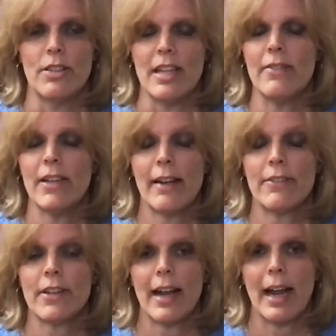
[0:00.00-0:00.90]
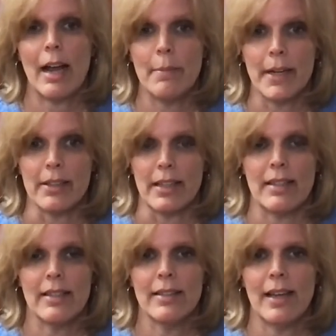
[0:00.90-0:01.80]
Even after I got
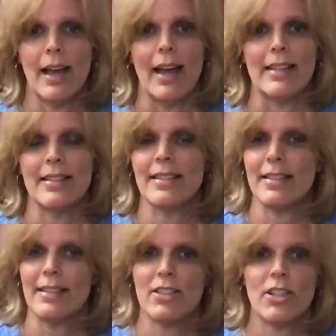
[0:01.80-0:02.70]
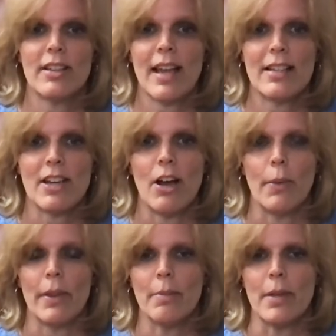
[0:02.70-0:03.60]
married, I took that doll
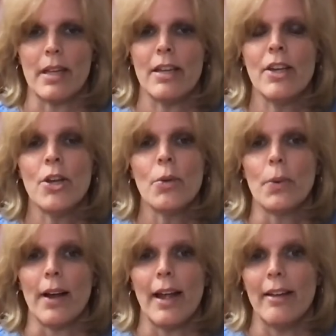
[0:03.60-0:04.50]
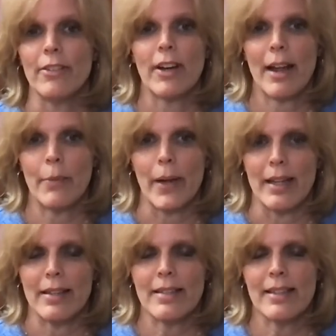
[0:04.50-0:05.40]
with me wherever I
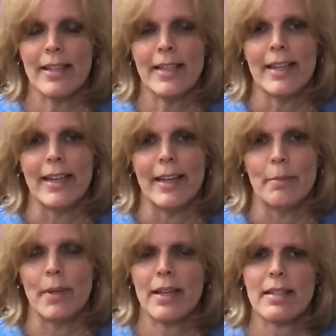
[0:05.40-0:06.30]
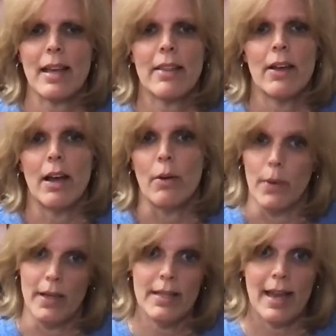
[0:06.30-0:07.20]
went, because I thought
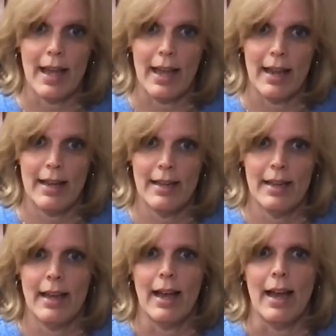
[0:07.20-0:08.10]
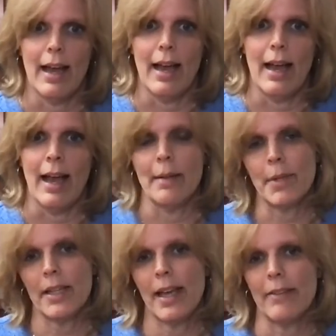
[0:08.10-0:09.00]
one day I'm
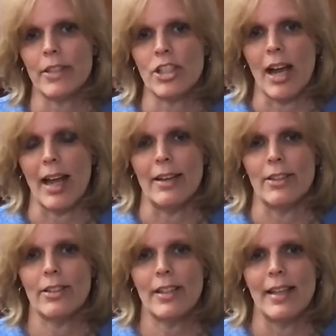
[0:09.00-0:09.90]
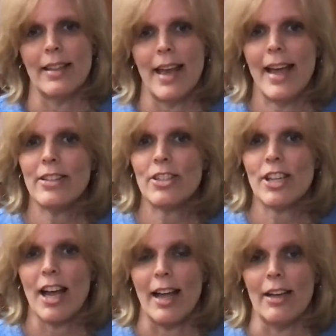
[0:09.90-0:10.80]
going to have a child, and that
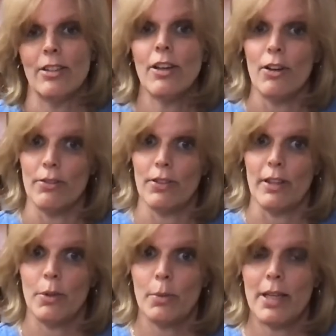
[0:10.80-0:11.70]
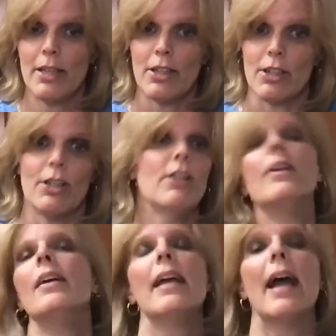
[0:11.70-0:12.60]
child hopefully will be a girl,
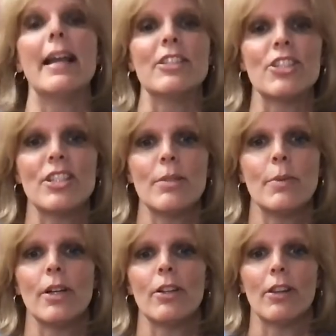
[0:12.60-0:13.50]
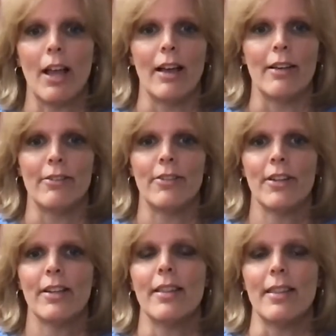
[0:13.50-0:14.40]
and she will love
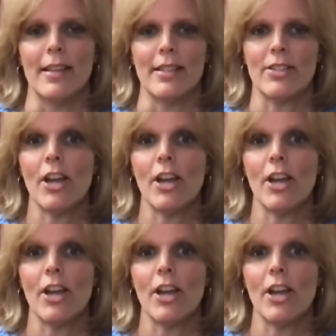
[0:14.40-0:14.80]
this